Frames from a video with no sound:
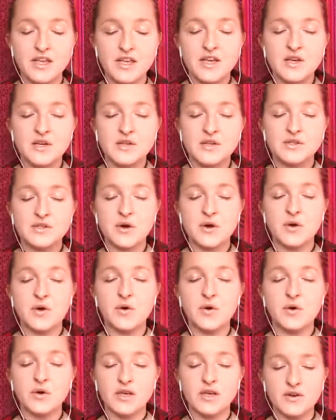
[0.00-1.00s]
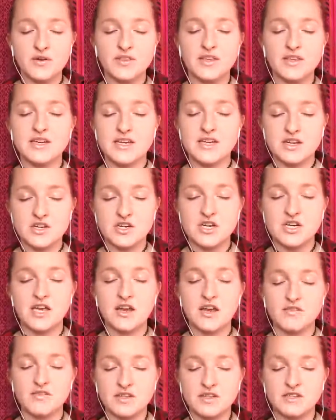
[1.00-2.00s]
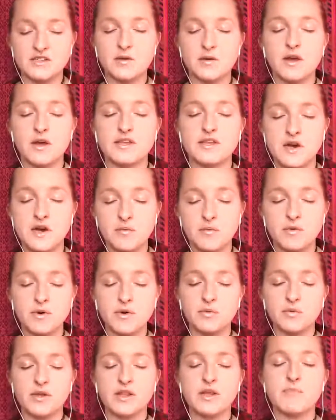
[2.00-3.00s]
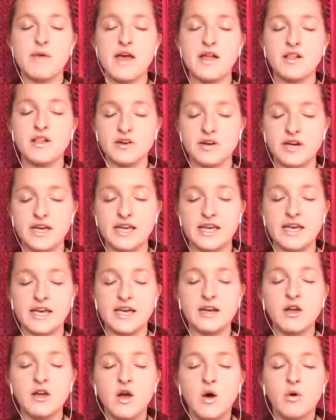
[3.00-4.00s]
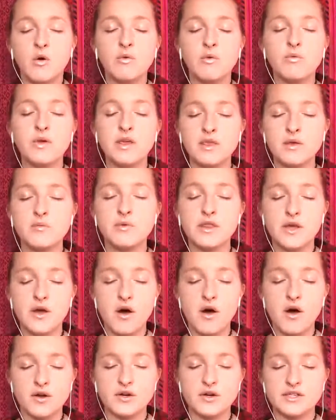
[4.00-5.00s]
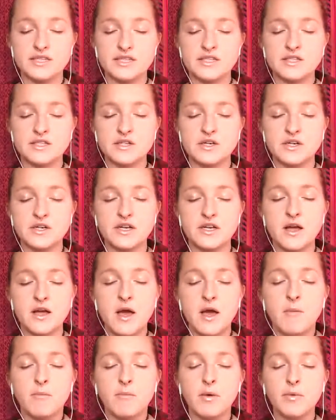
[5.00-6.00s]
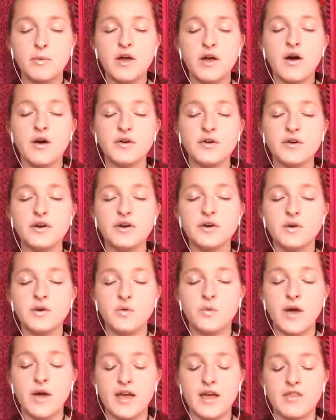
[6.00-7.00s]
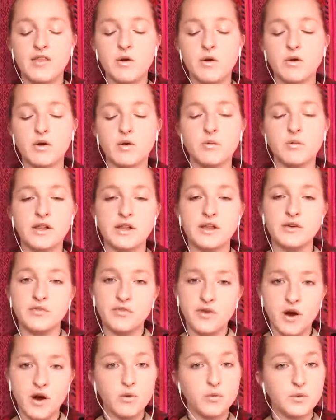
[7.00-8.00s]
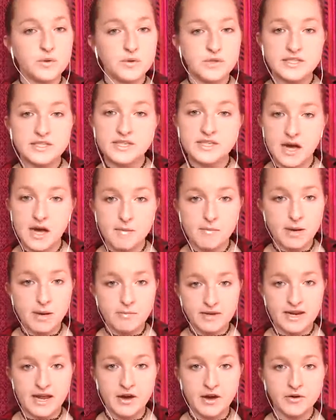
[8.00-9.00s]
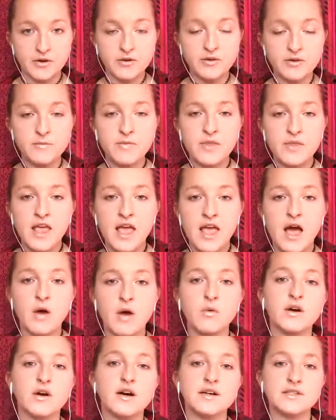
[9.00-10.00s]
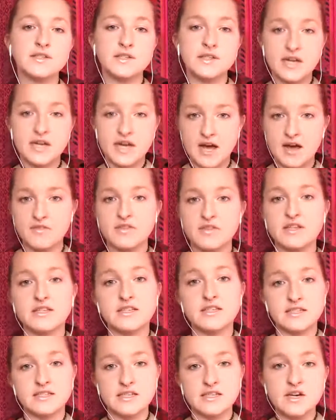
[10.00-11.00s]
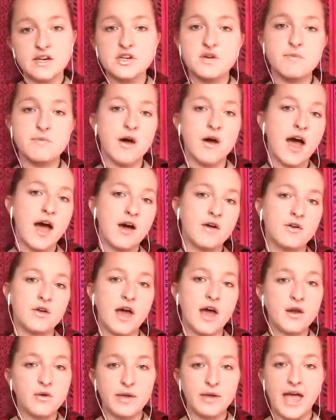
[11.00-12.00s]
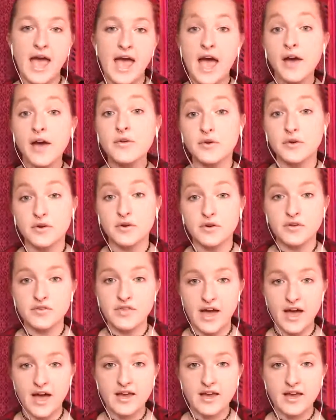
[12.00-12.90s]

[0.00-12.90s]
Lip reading: So, you know, the intention again of this ceremony, really pillaring in, we really, really honor sisterhood, but we honor it in a way that we're willing for our wounds to come up and out. And we're also going to have this discussion about how do we handle that.